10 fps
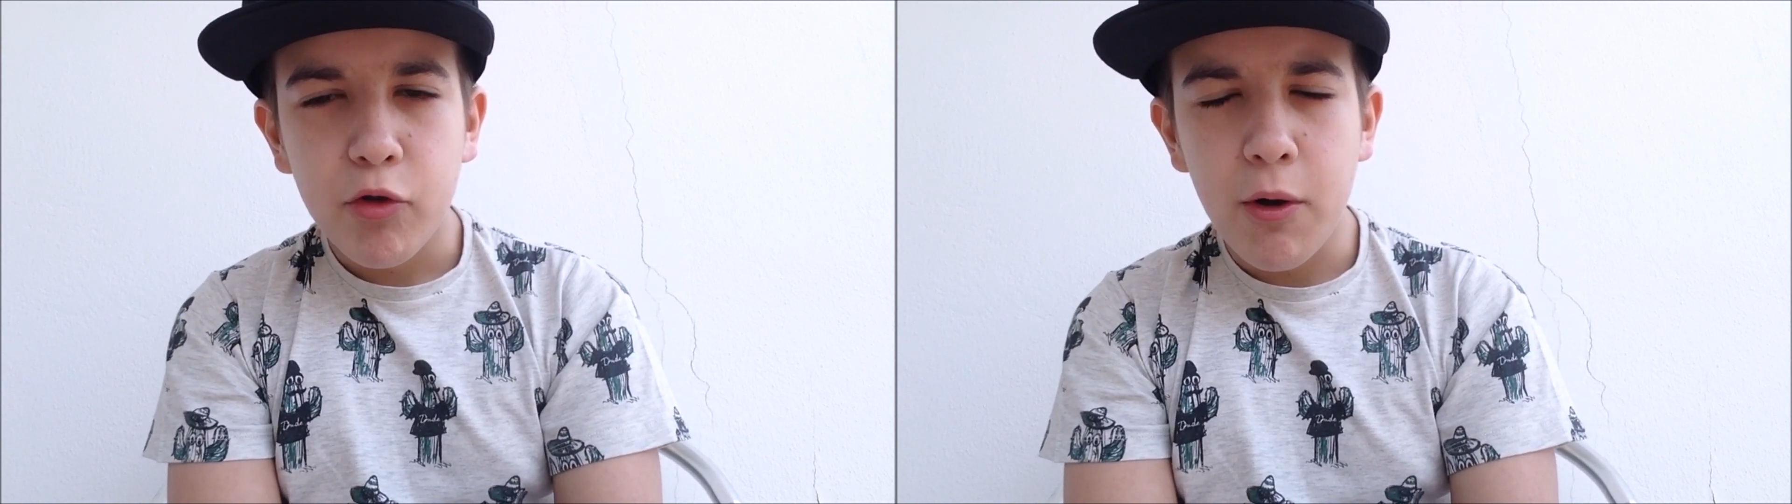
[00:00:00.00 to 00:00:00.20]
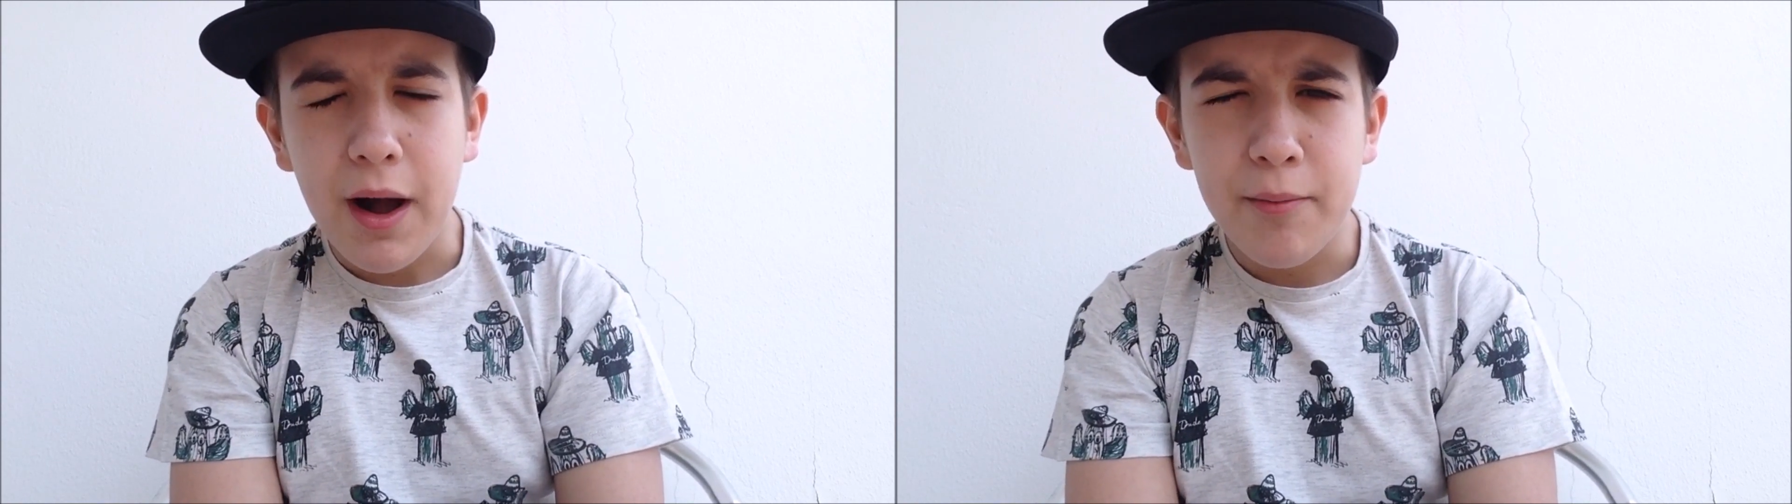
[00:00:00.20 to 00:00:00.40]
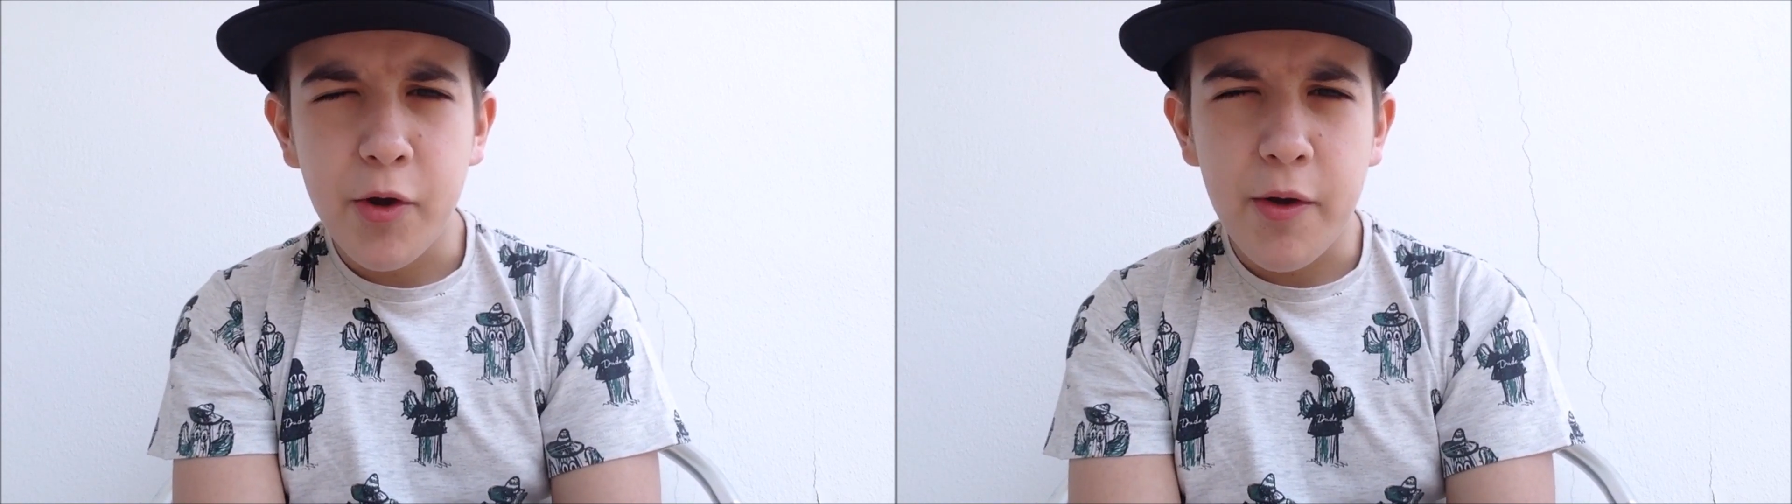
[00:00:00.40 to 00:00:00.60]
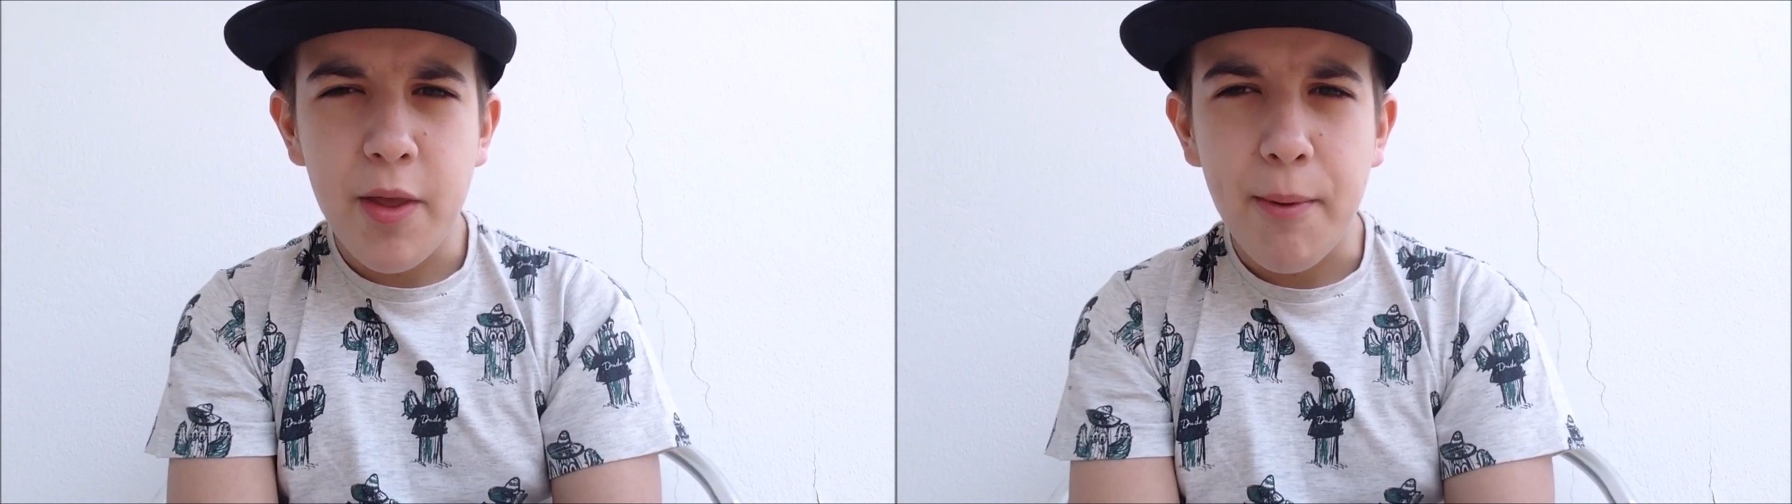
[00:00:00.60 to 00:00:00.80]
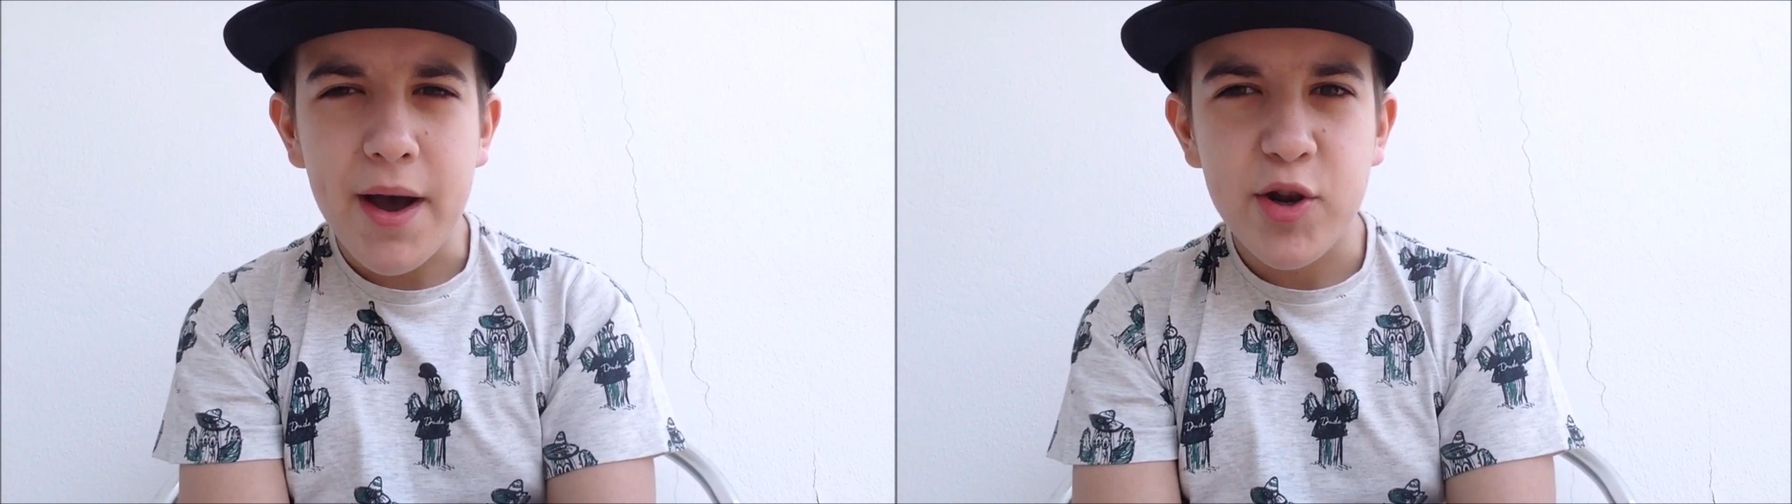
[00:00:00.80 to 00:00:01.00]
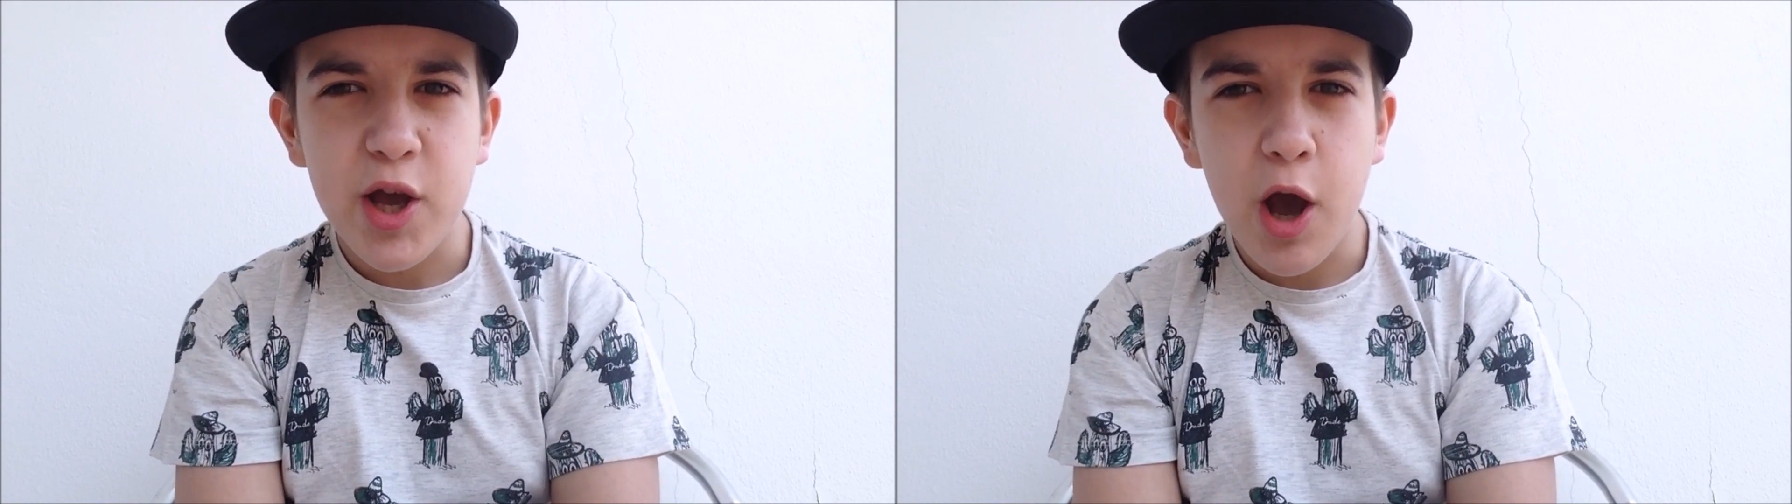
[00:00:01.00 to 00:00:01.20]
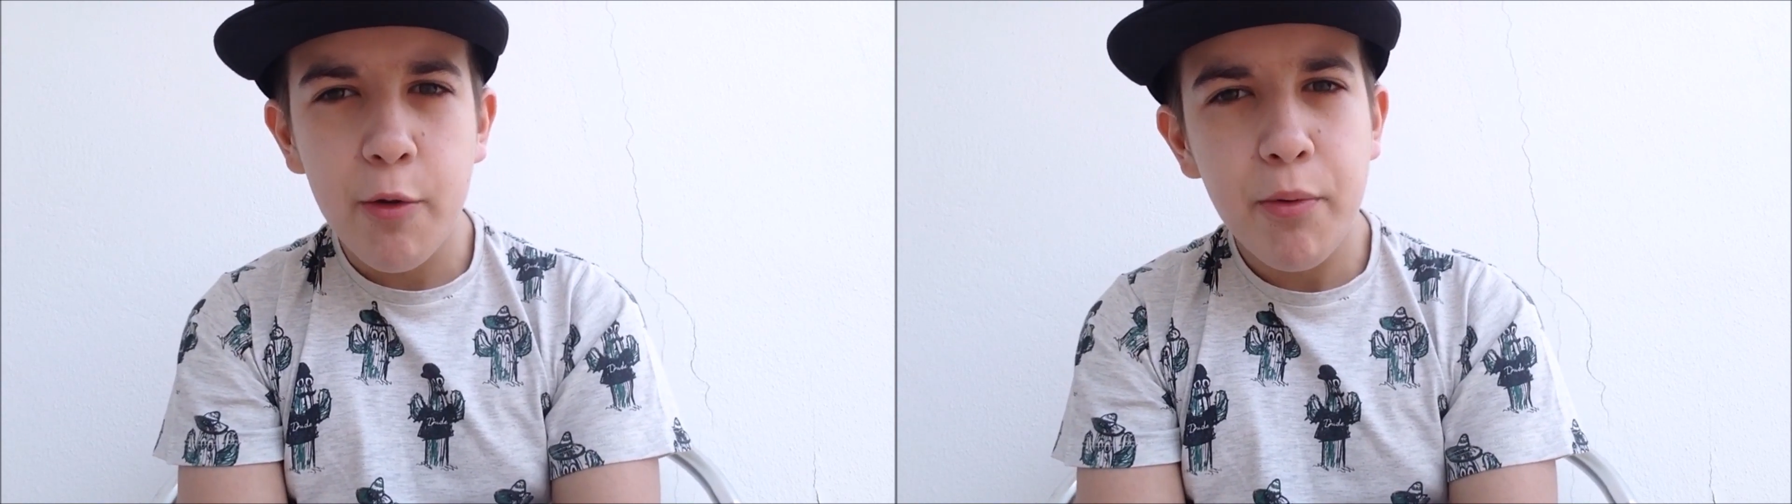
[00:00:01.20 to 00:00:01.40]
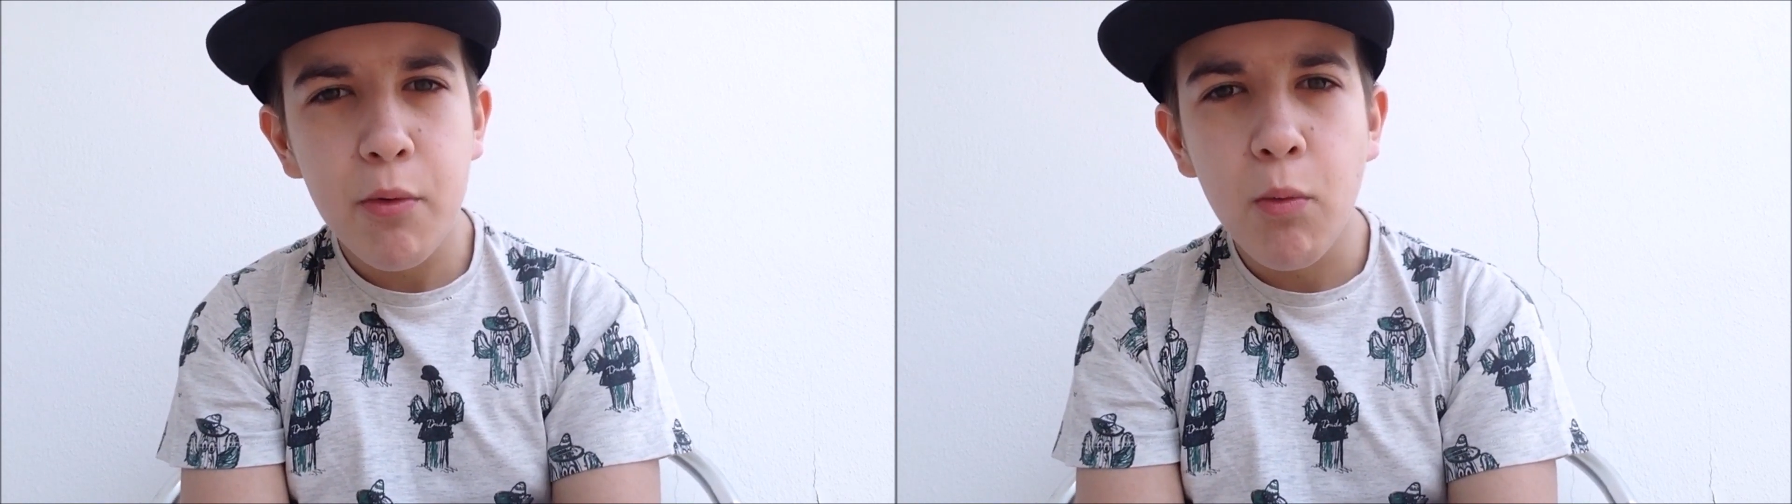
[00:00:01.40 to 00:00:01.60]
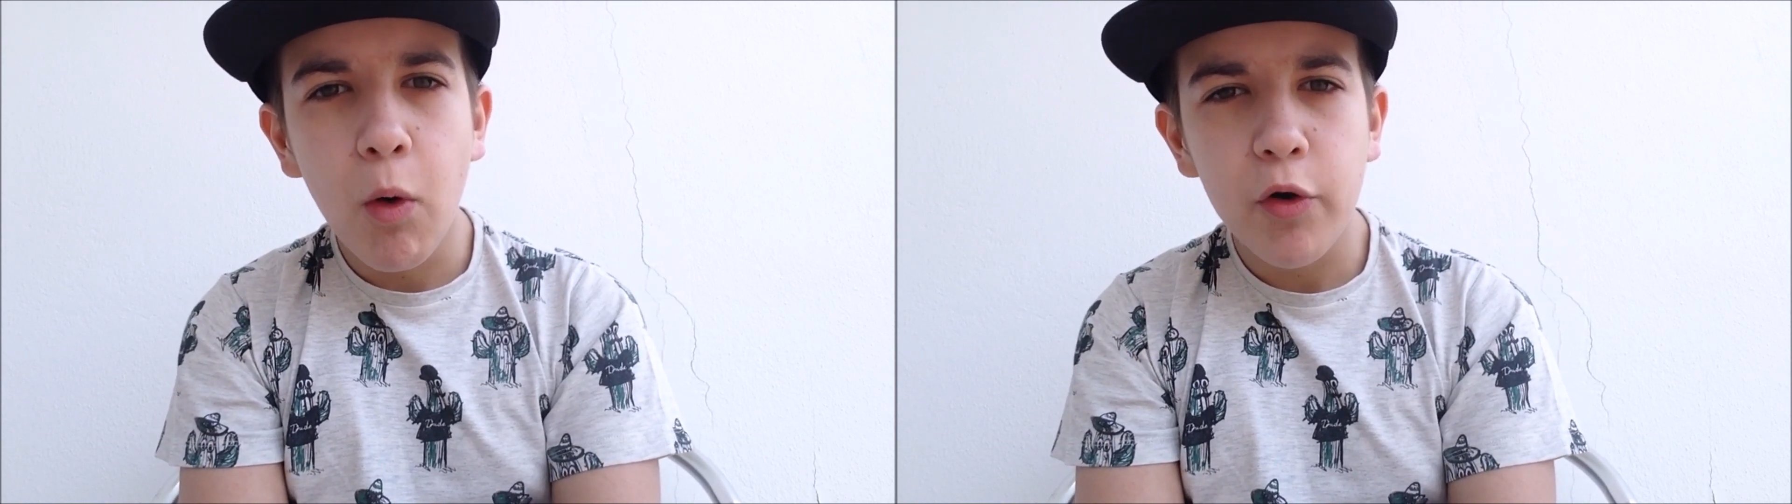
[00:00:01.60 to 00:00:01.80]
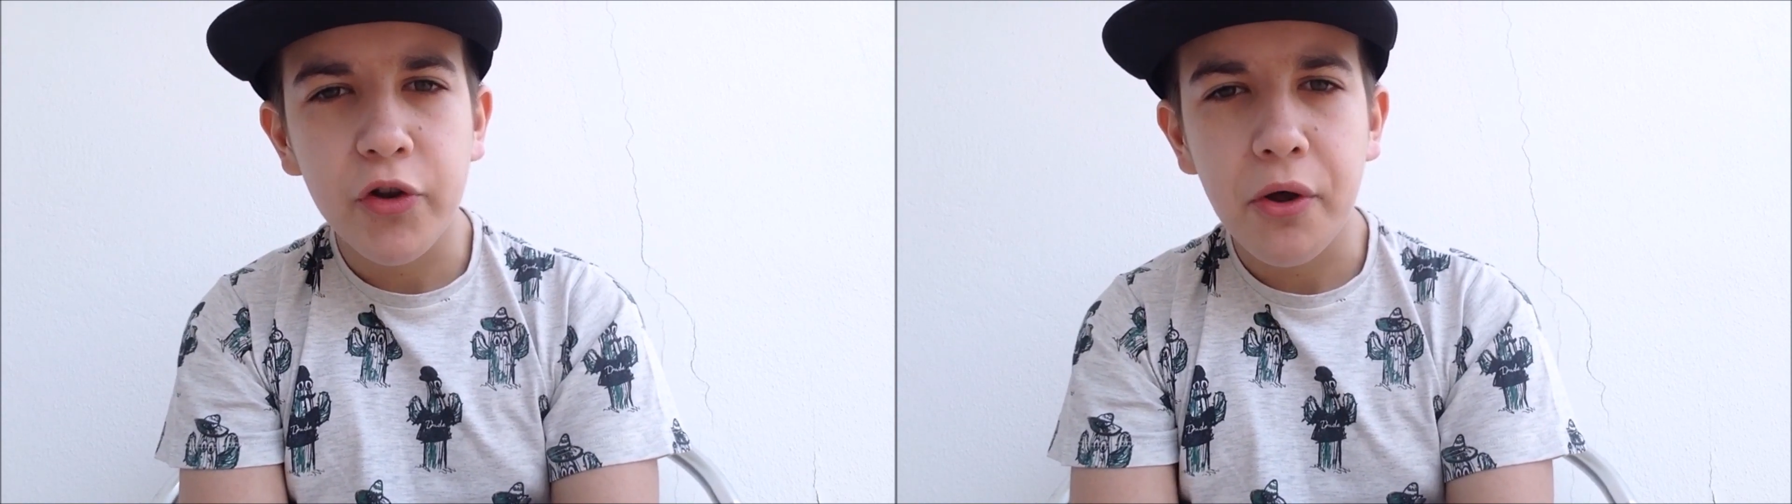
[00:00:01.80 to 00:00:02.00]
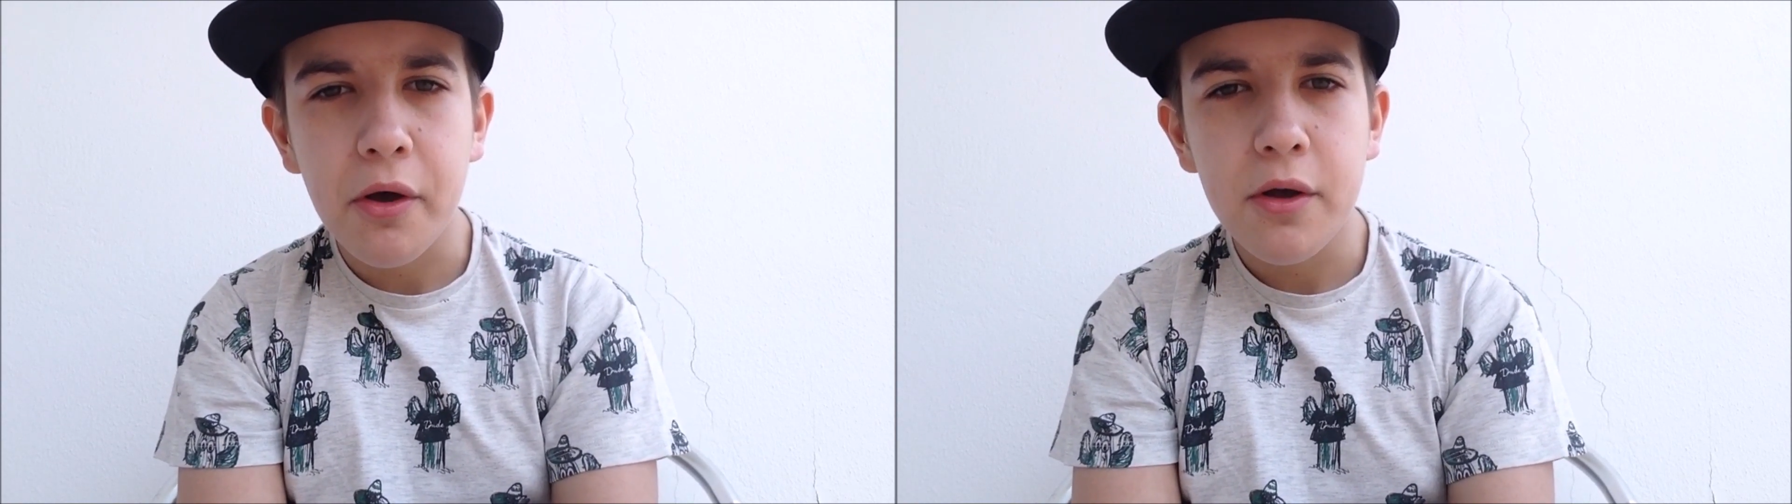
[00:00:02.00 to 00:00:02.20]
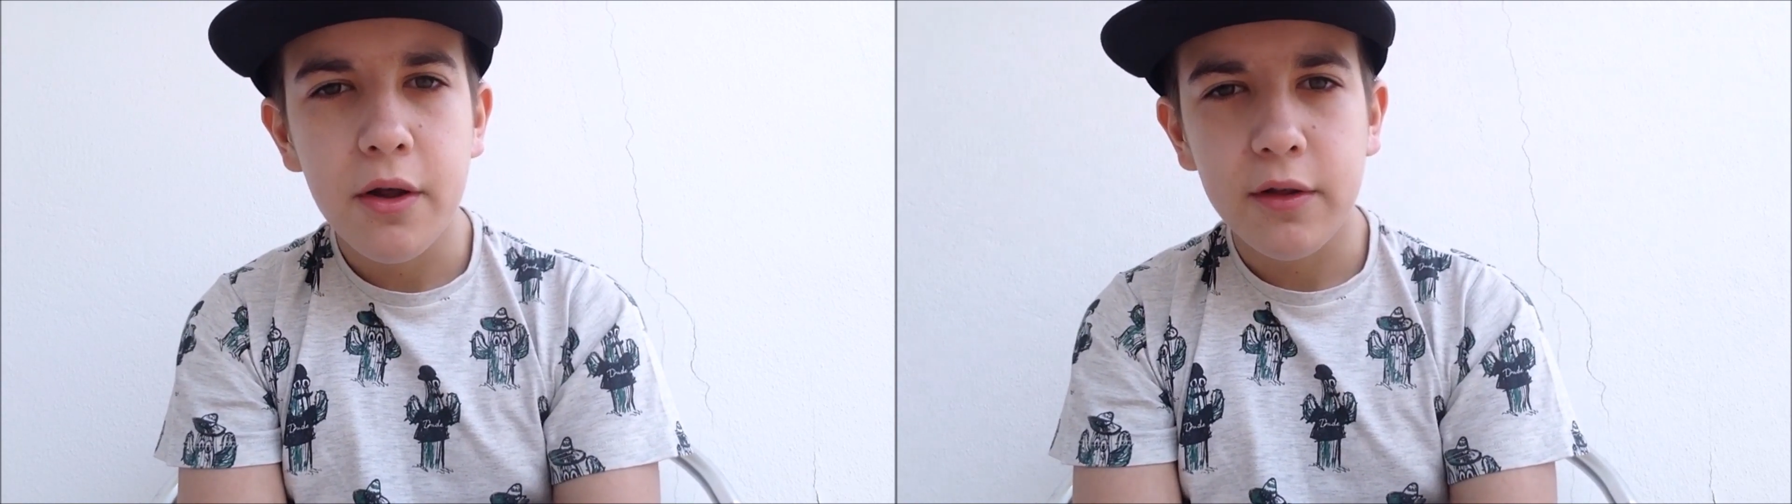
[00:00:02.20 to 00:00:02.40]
Well, I'm doing the Paddy Open Water